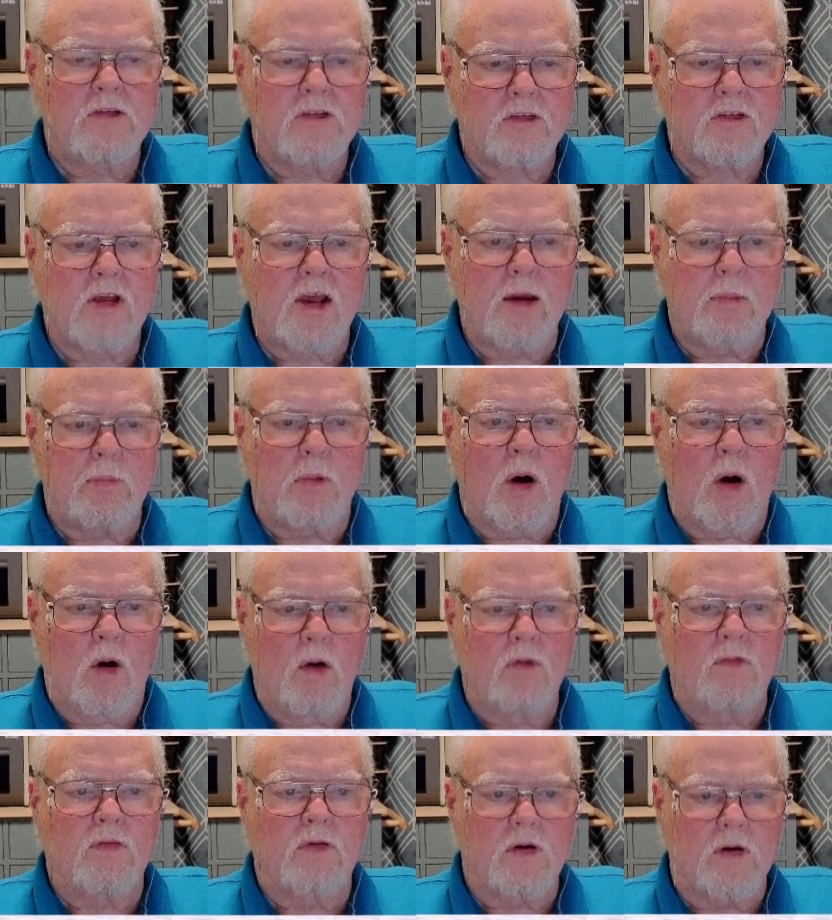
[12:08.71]
skip
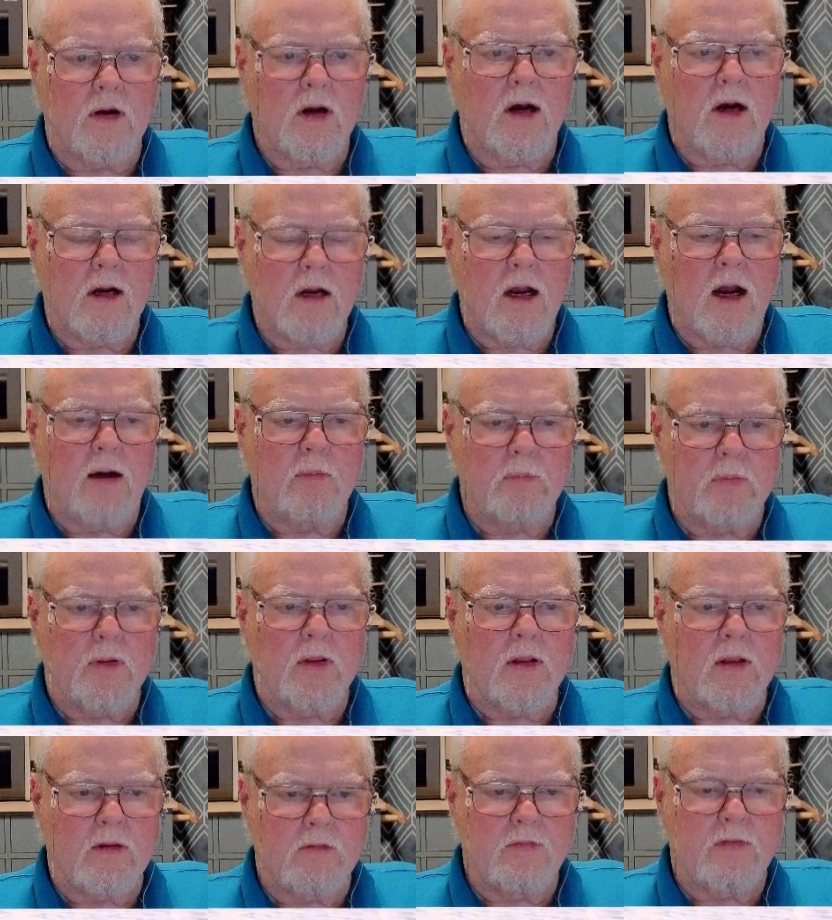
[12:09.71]
over a
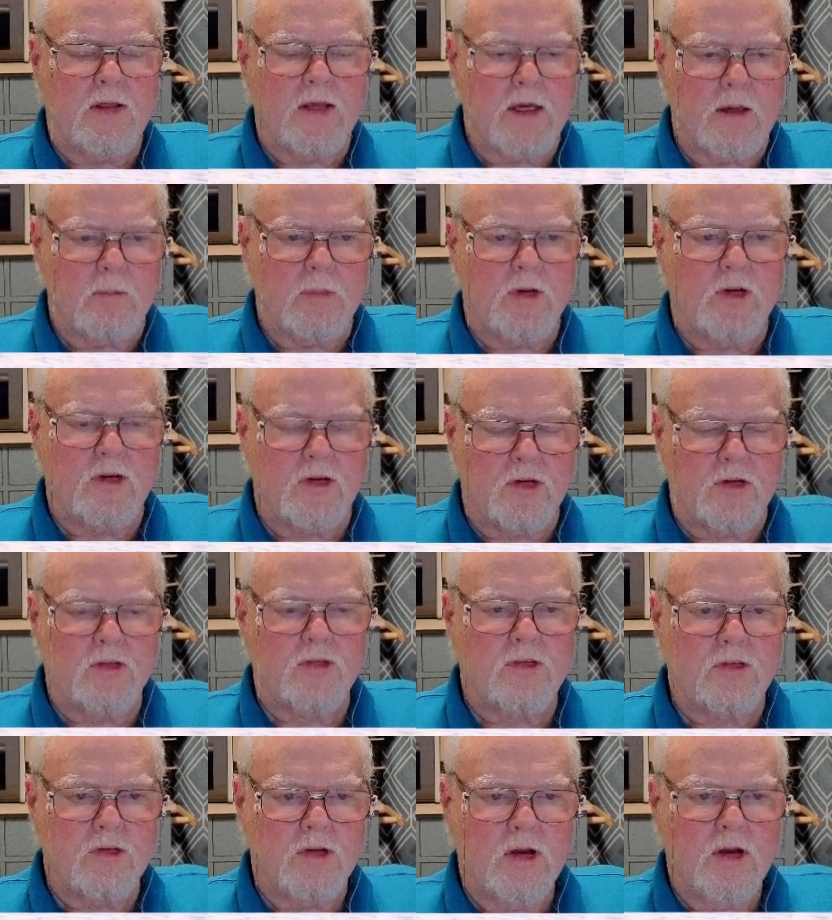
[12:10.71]
couple of the
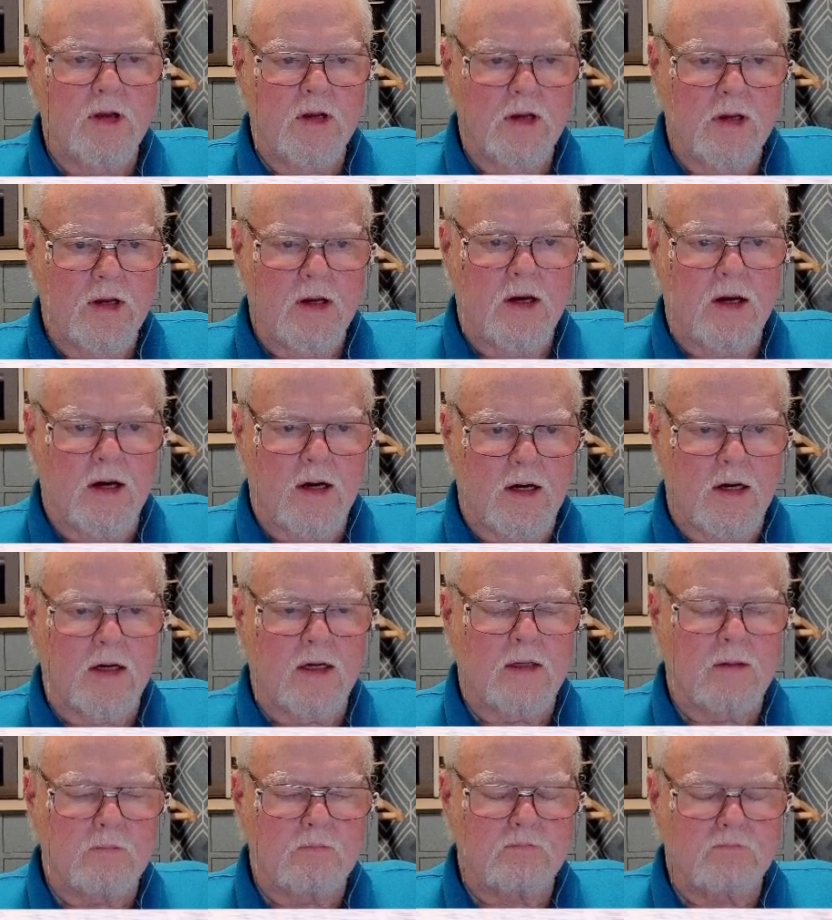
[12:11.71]
images
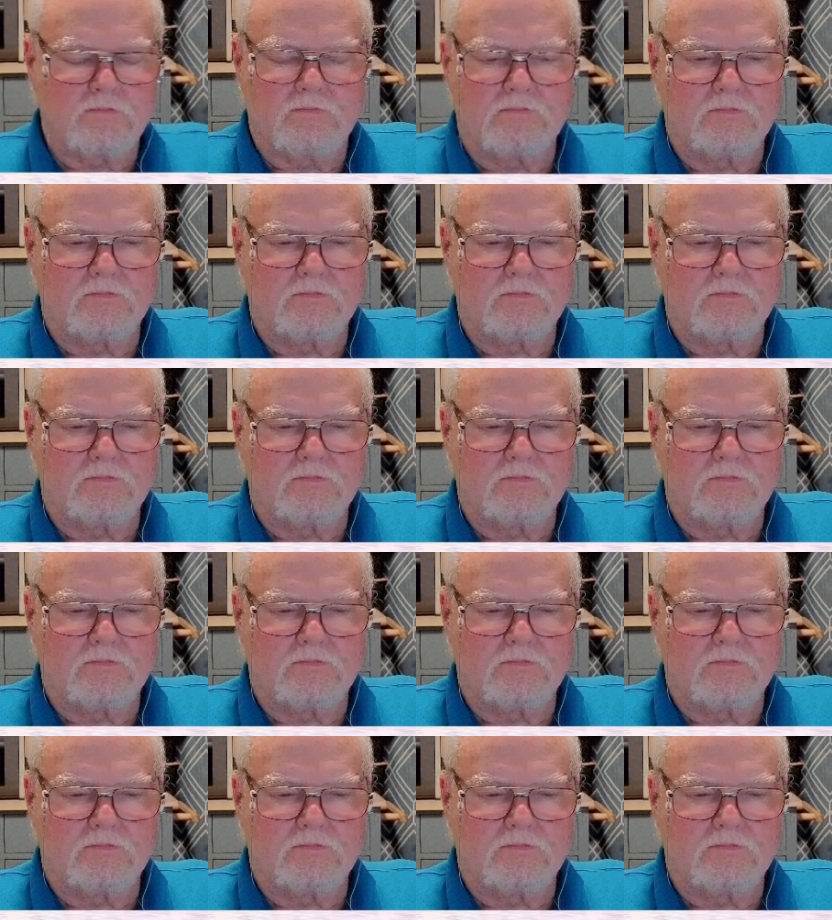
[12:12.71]
um,